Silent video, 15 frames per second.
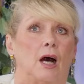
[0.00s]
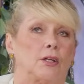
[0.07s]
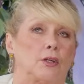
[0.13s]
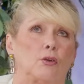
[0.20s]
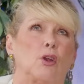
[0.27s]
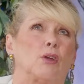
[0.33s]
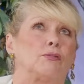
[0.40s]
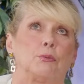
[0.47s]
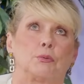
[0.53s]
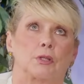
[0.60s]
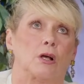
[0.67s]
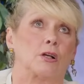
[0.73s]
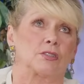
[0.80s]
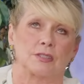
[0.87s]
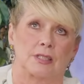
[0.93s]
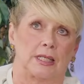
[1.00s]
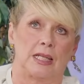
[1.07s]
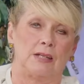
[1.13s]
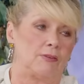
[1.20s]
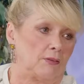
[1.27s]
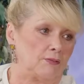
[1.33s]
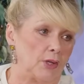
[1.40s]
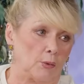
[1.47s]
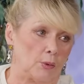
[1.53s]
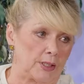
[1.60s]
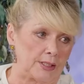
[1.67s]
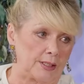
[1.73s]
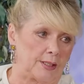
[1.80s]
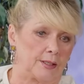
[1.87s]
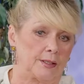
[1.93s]
I don't know if he was asked to leave, I've no
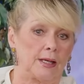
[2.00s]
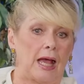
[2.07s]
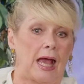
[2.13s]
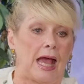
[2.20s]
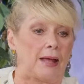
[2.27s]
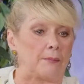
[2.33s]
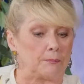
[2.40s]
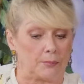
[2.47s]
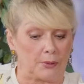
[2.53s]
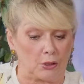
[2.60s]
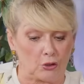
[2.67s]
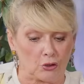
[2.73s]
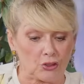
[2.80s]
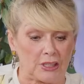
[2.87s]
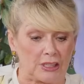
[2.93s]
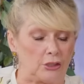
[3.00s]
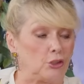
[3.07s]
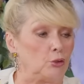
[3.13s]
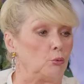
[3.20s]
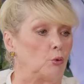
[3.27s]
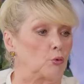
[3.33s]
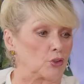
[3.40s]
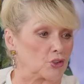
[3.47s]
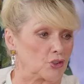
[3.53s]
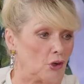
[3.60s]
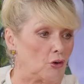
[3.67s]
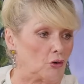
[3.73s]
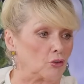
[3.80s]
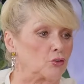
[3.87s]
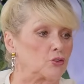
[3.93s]
idea. And because he knew all the
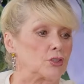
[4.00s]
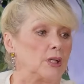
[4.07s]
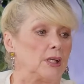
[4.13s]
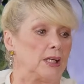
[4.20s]
songs,